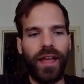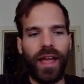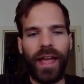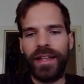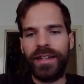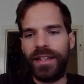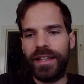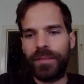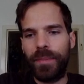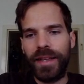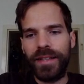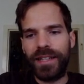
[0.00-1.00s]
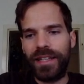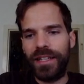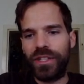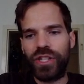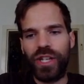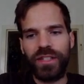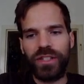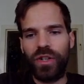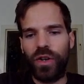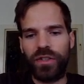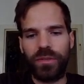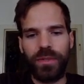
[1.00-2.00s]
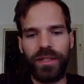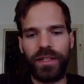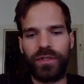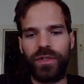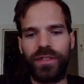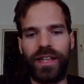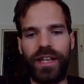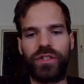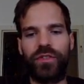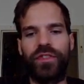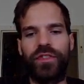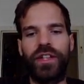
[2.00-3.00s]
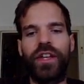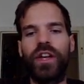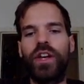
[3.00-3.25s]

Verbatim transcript: and it basically just cost me that transaction fee.